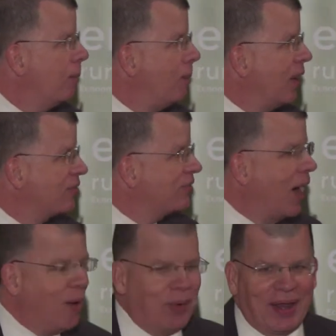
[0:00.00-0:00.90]
But it's
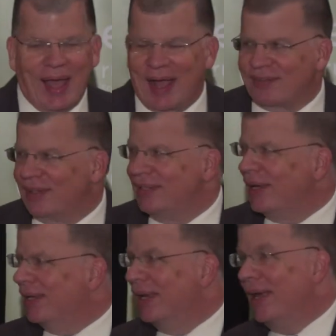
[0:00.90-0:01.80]
not what I actually
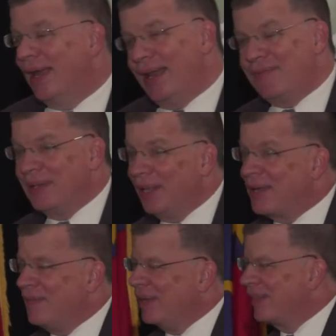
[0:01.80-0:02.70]
did. And if you
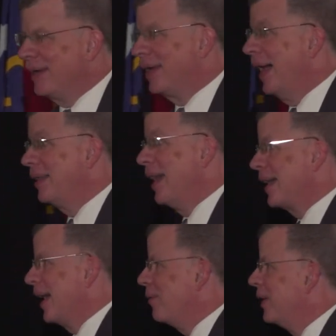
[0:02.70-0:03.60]
look at me and think, God,
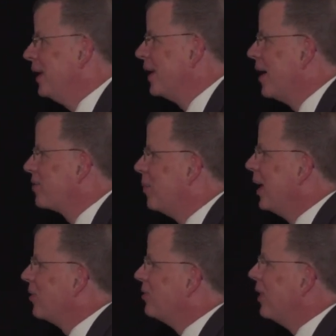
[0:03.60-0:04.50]
that guy, we need to have
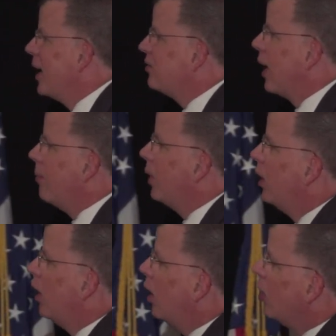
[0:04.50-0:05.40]
somebody else do that job.
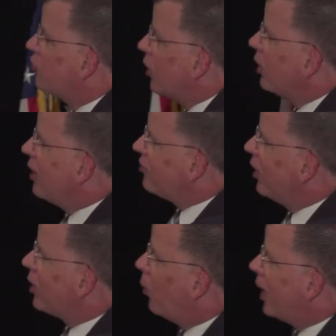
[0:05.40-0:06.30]
So let's
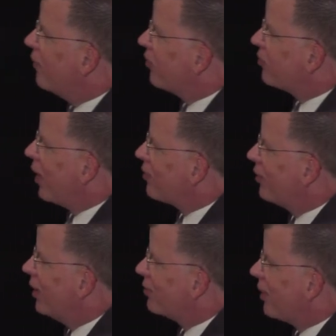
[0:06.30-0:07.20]
look at what
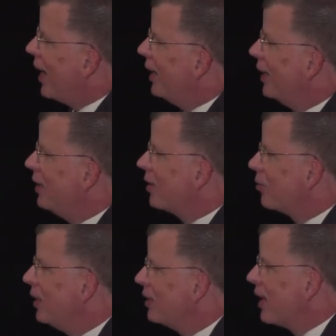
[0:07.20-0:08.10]
infrastructure is, right? You
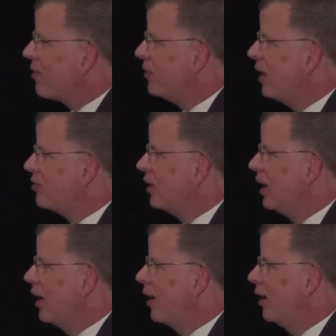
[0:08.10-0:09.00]
can read the definition
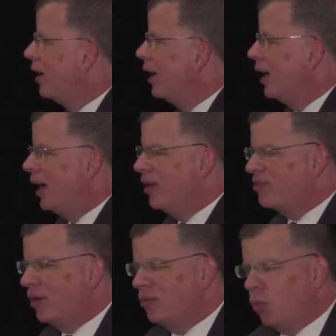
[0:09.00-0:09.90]
here. And
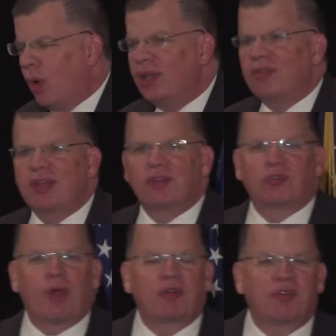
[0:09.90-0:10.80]
so what do you think the
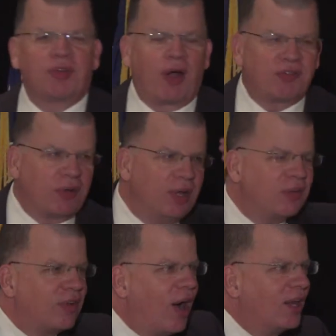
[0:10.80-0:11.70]
structures are? So
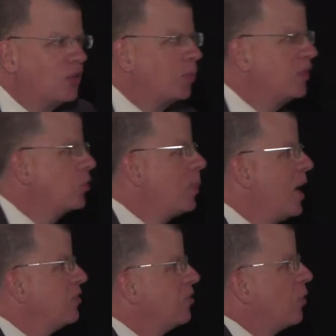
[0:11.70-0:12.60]
here's the audience participation.